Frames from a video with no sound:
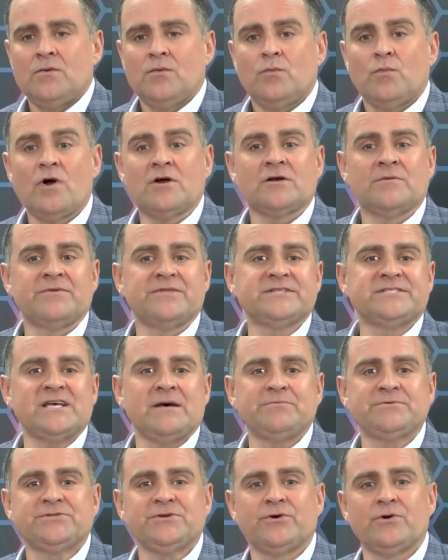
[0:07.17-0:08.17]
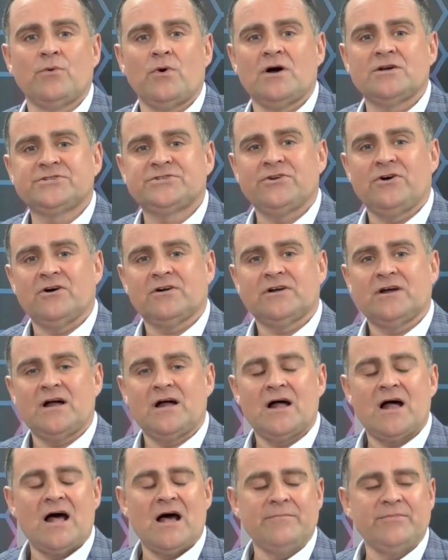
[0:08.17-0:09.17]
Welcome to this episode of Wash Talk.
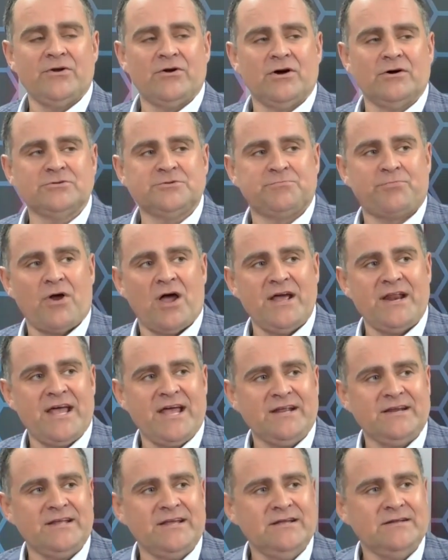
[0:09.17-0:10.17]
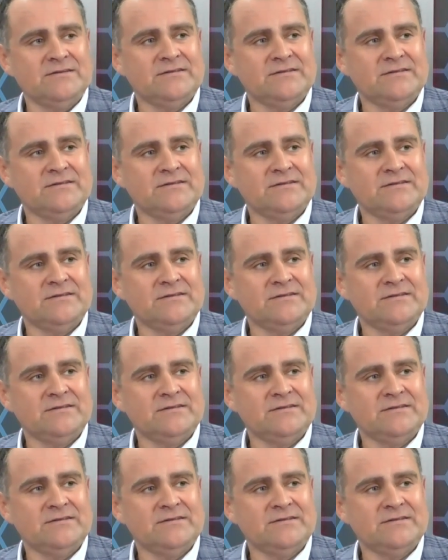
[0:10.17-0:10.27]
I'm your host, Brian Ankney.